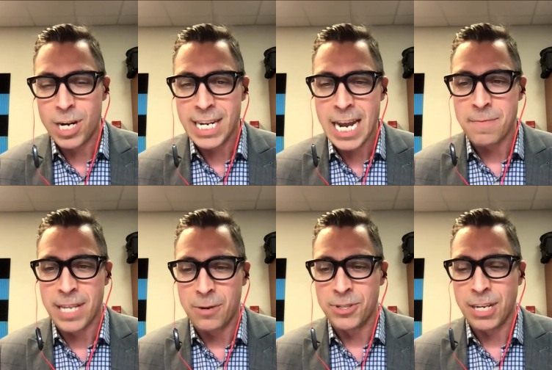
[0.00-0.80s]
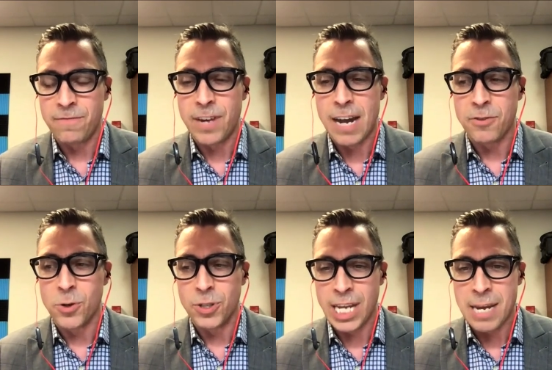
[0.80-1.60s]
one game, and that was that five
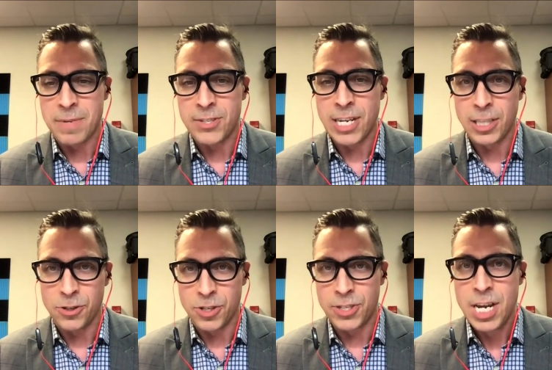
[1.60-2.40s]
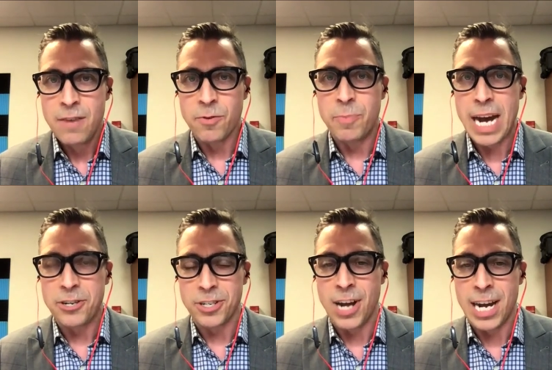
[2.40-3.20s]
goal game in St. Louis from
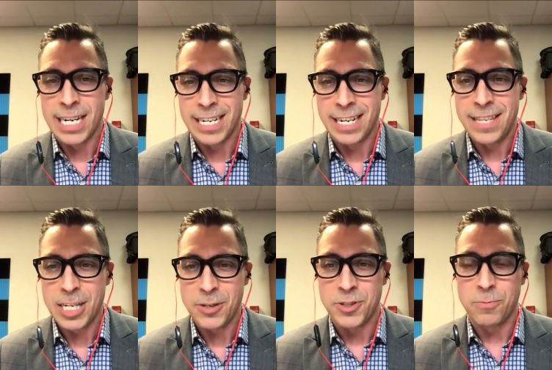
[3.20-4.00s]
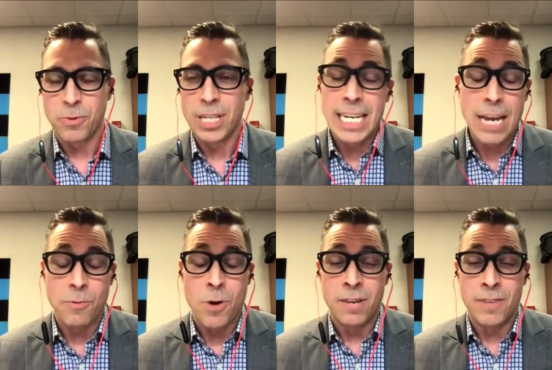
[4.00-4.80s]
Patrick Laine. And I think he was like
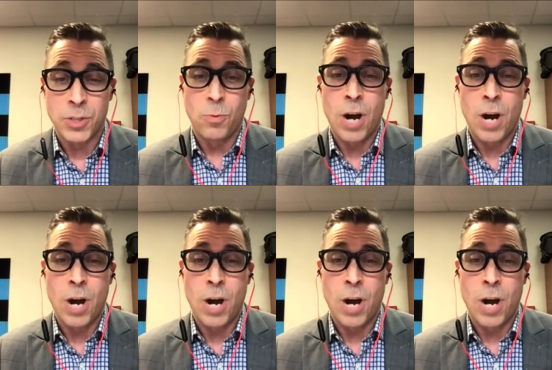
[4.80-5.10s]
every one of us